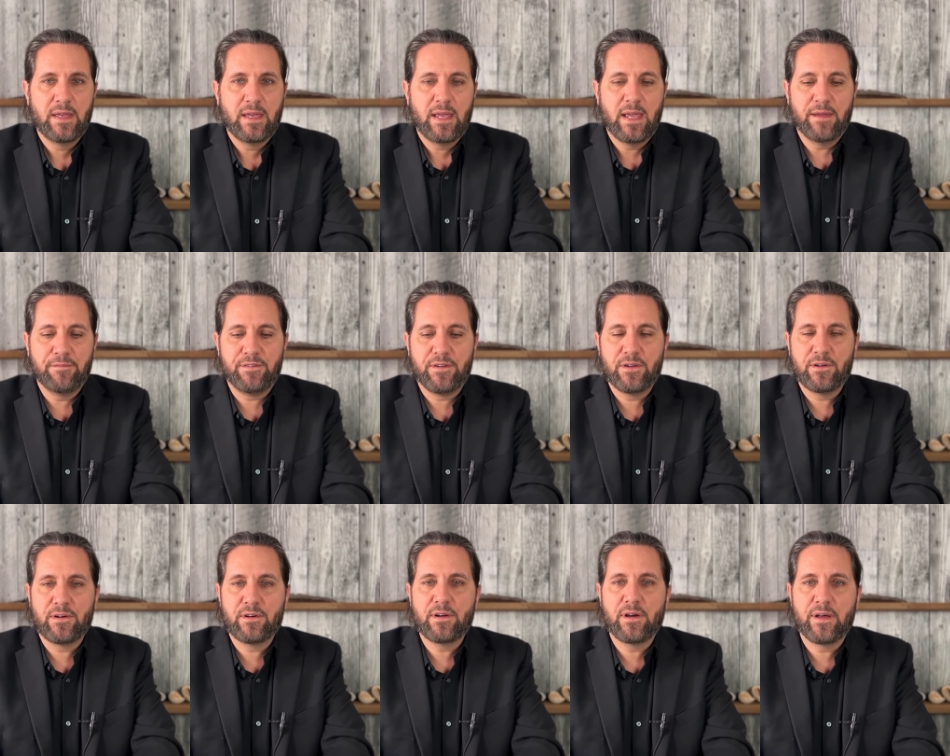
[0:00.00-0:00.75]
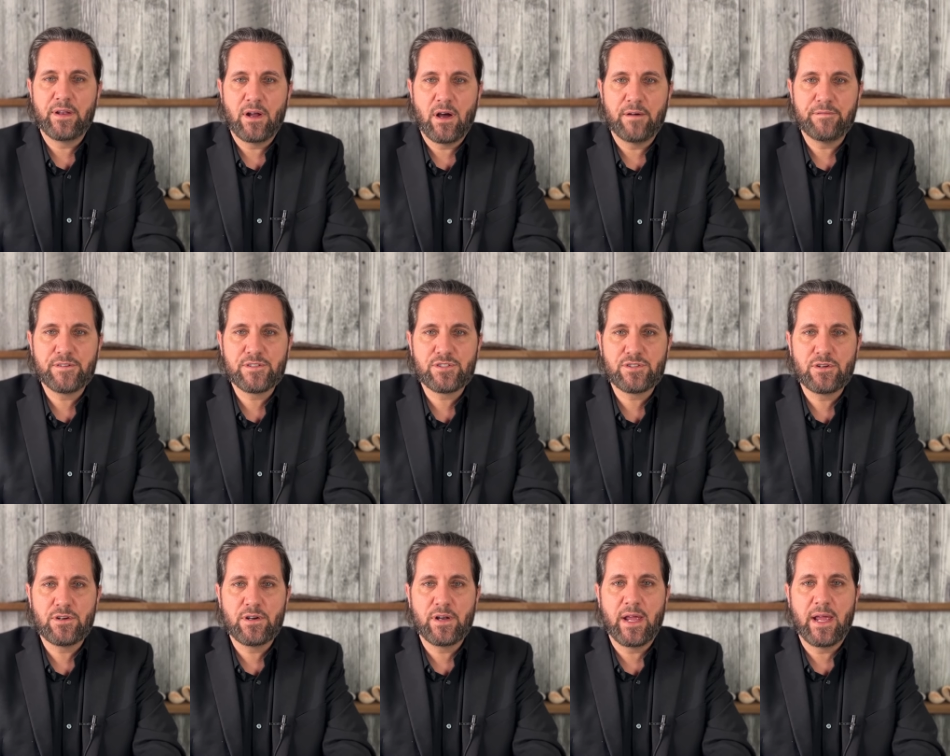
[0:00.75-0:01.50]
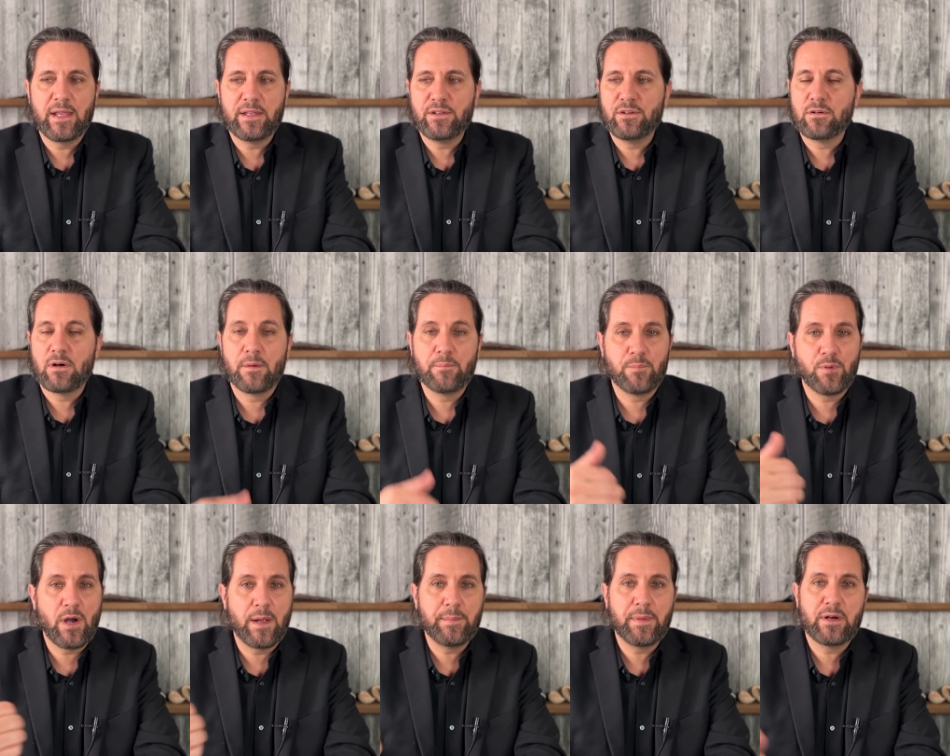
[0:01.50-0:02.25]
If you're an officer and you're on
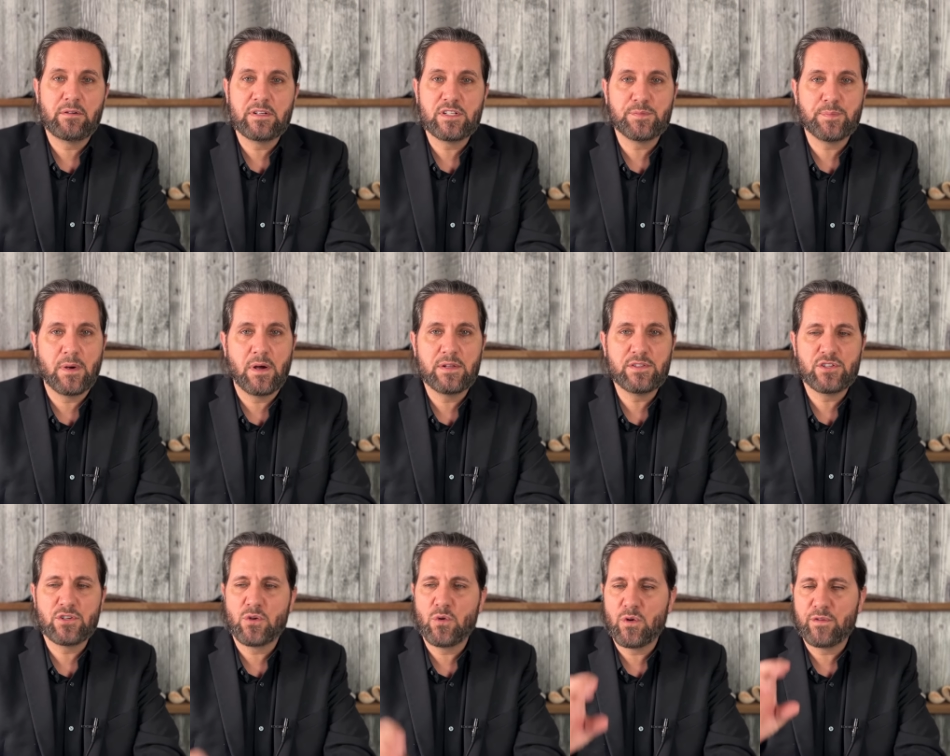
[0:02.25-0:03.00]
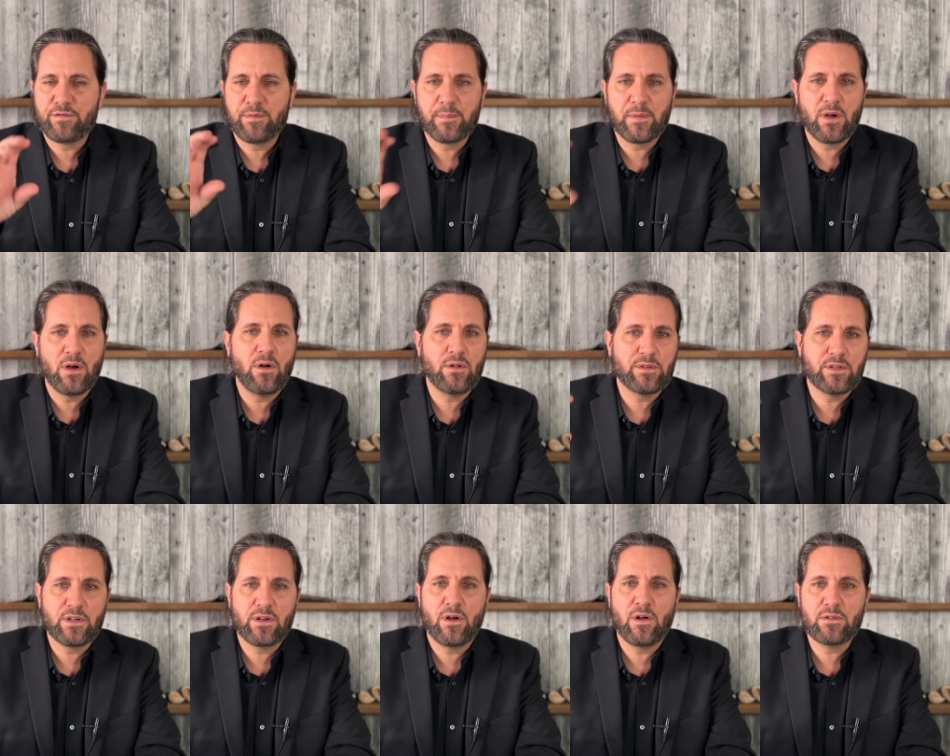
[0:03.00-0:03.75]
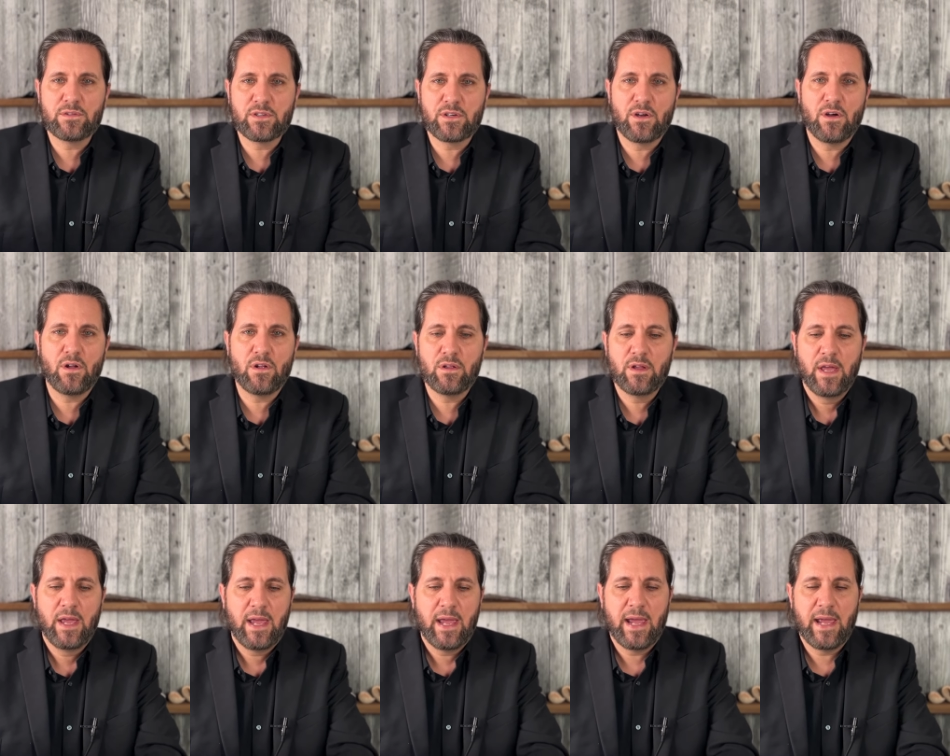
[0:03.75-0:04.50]
primary response, you're going from call to call to call,
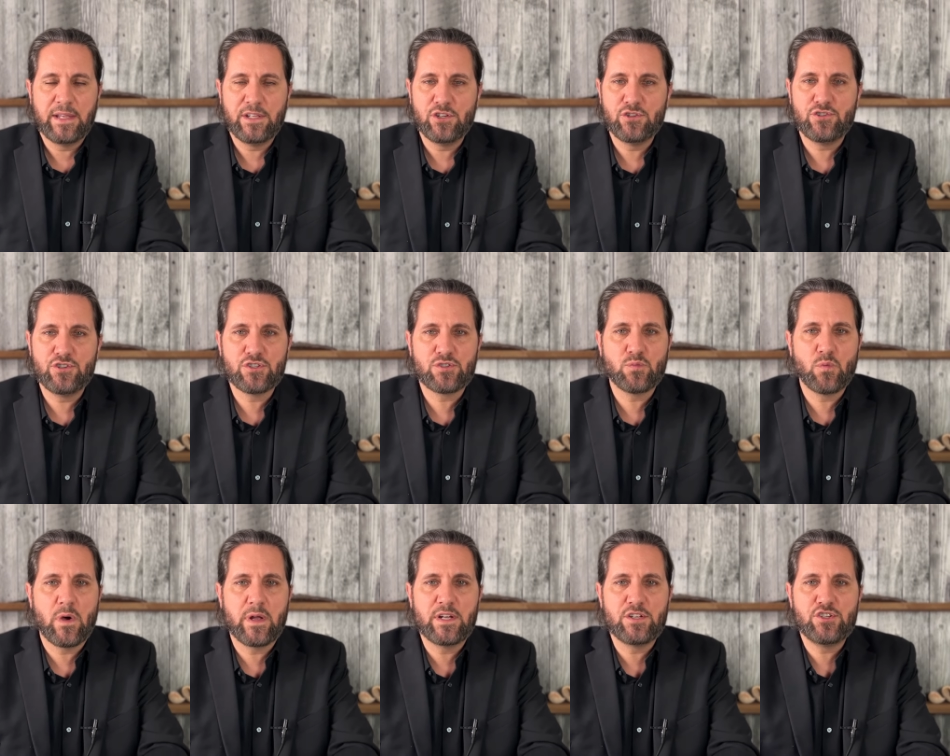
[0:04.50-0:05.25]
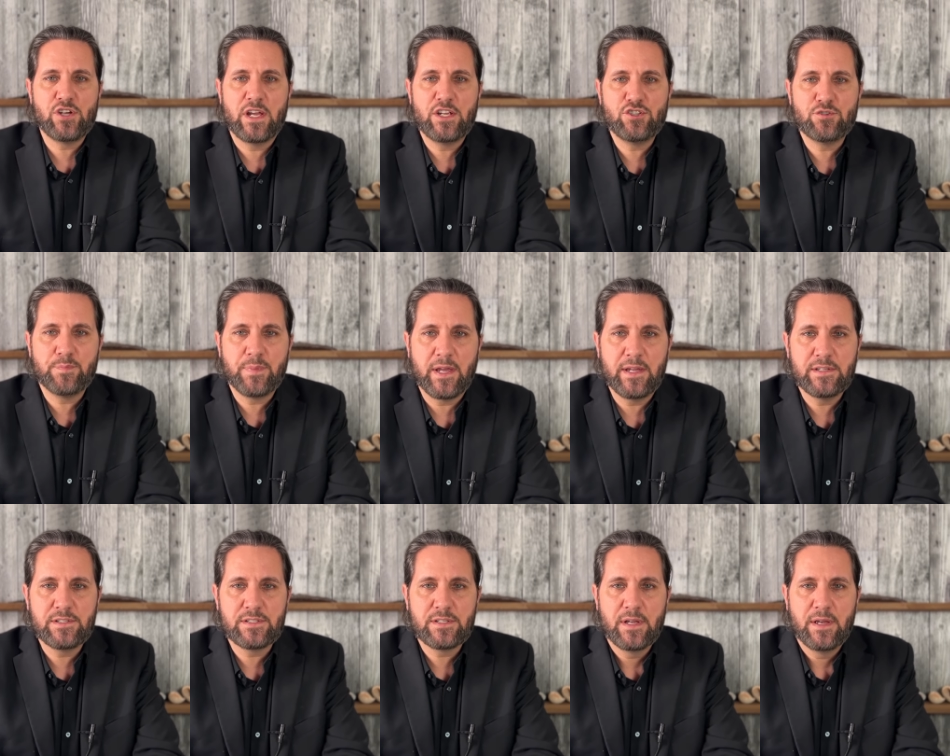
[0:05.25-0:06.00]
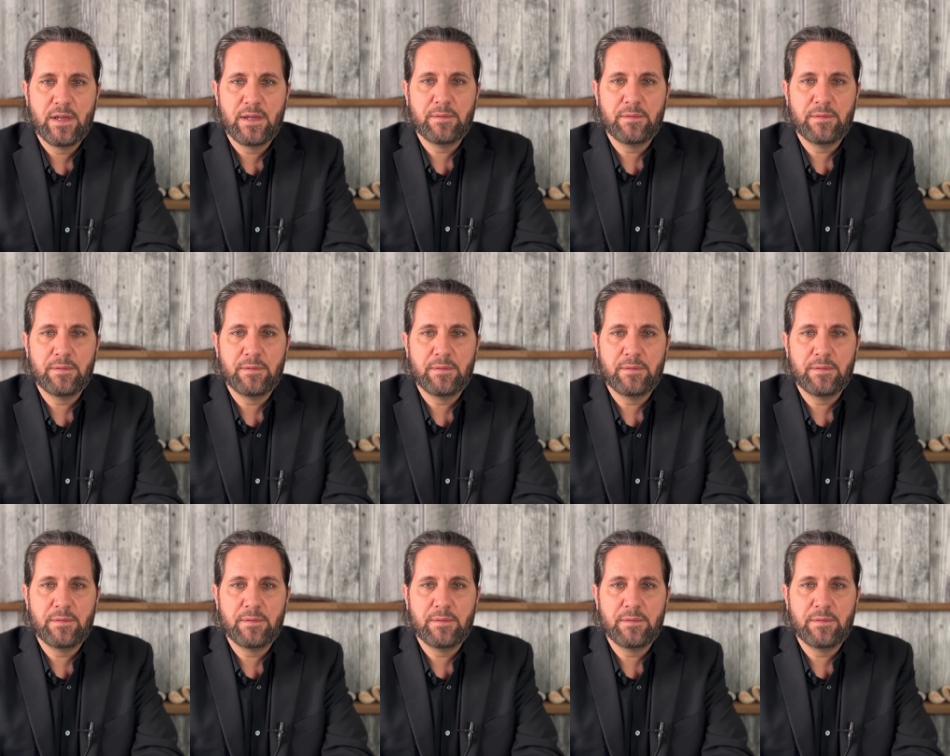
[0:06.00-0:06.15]
and you just want to change a pace,